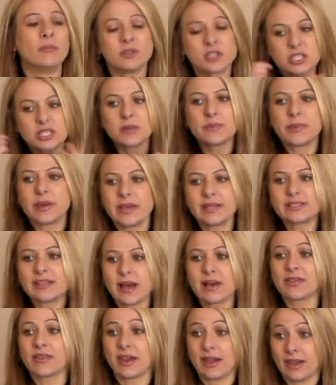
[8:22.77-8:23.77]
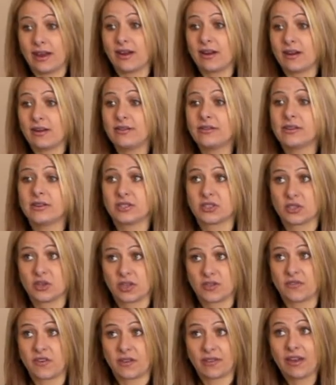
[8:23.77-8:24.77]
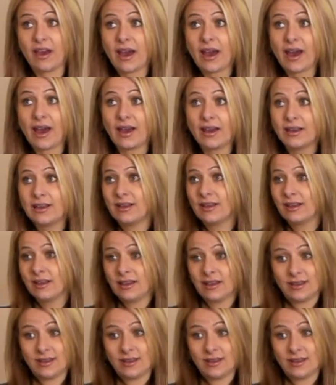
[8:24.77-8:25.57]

Just to piece out the hair, it's good for that.